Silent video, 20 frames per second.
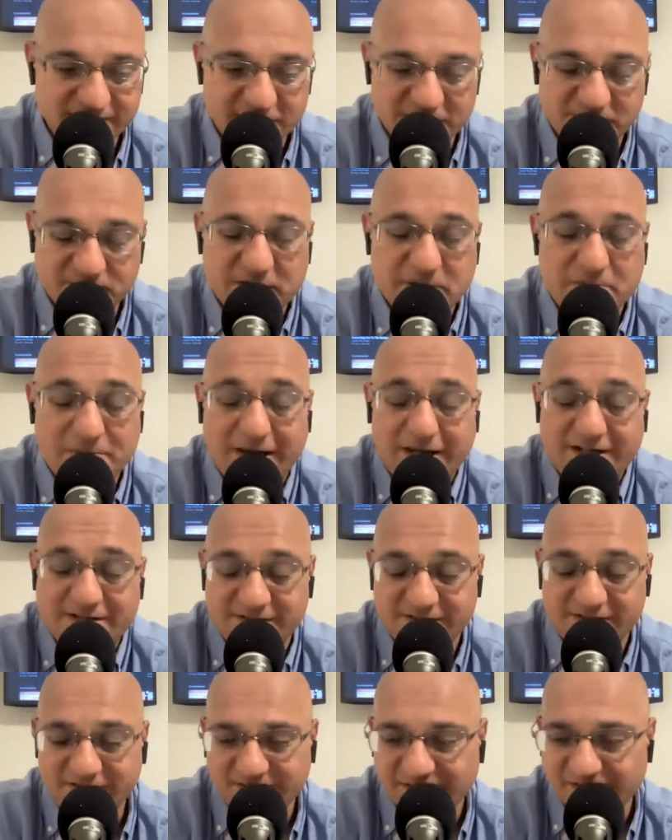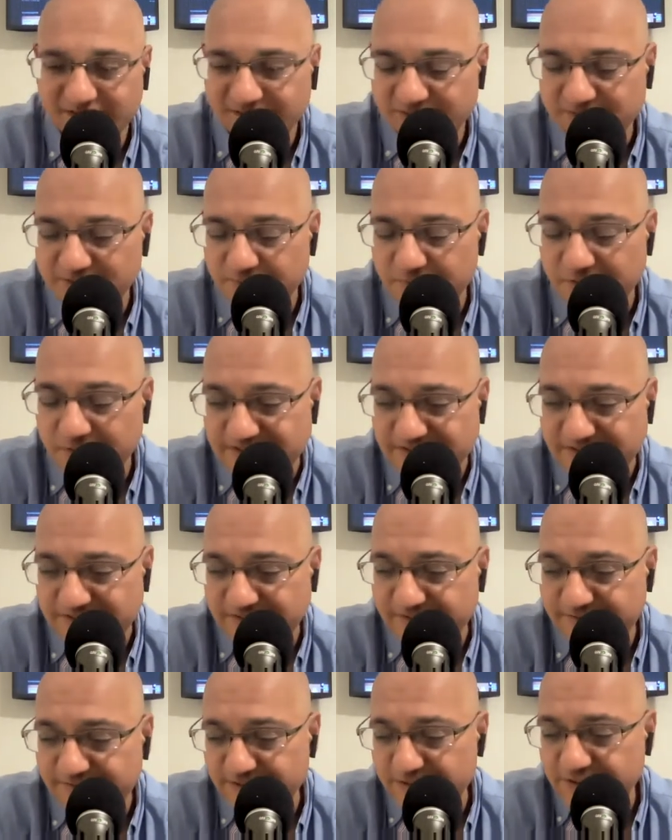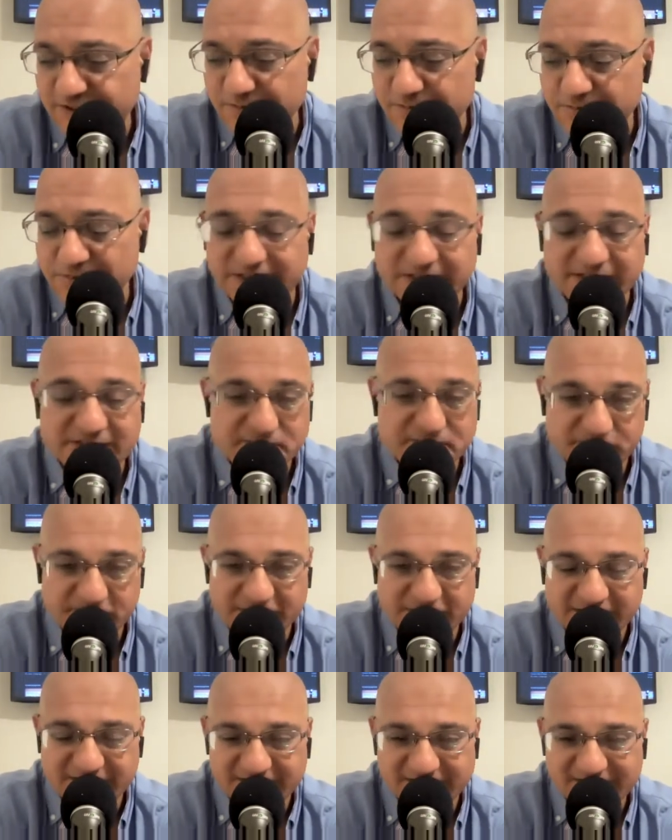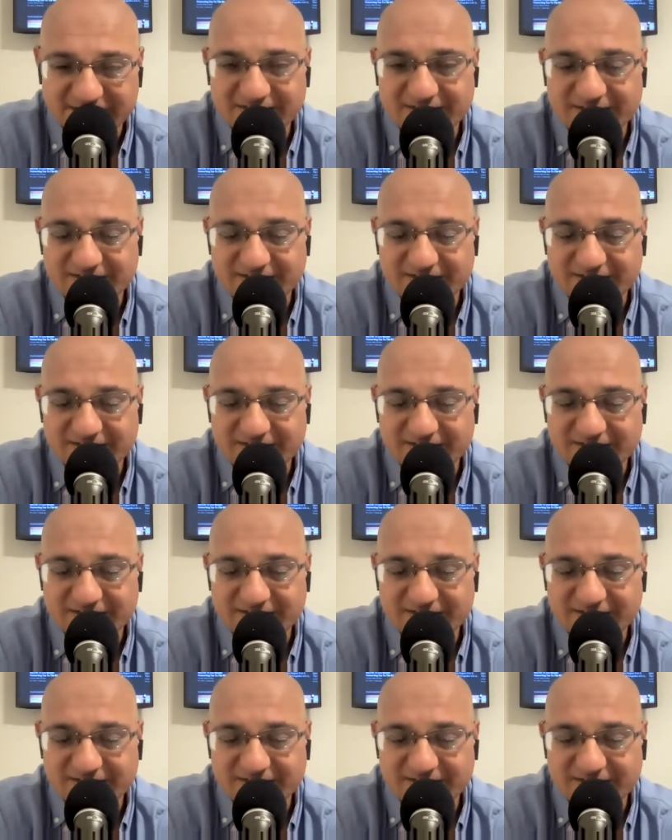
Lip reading: just by magic that in a way that leaves you completely speechless.